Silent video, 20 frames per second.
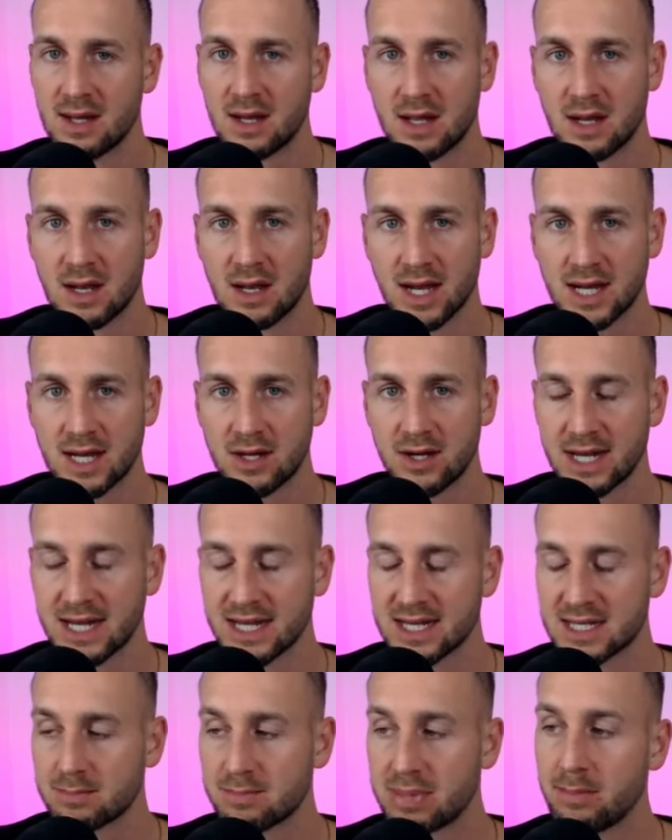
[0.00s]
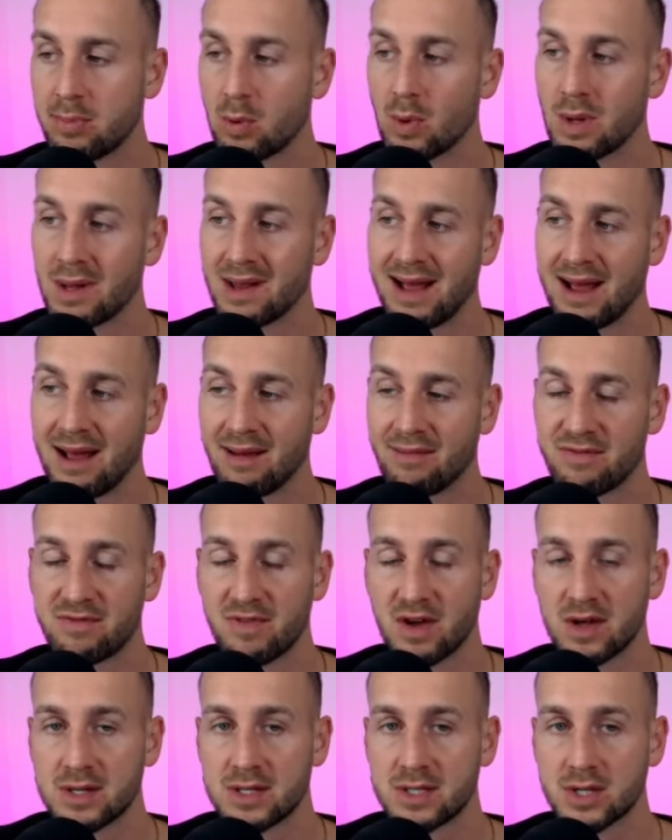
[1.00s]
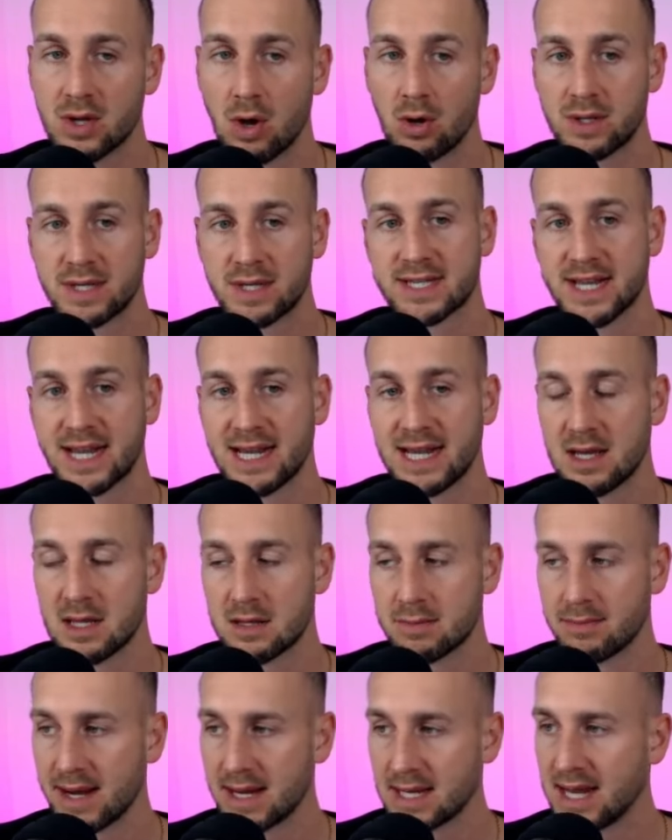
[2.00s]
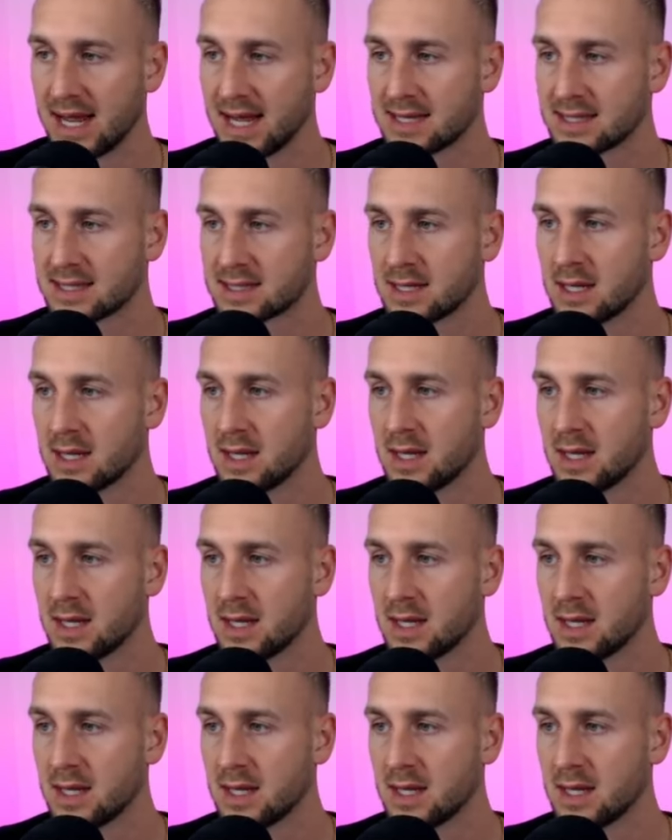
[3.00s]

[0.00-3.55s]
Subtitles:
likelihood is people will have funds on, say, ETH mainnet.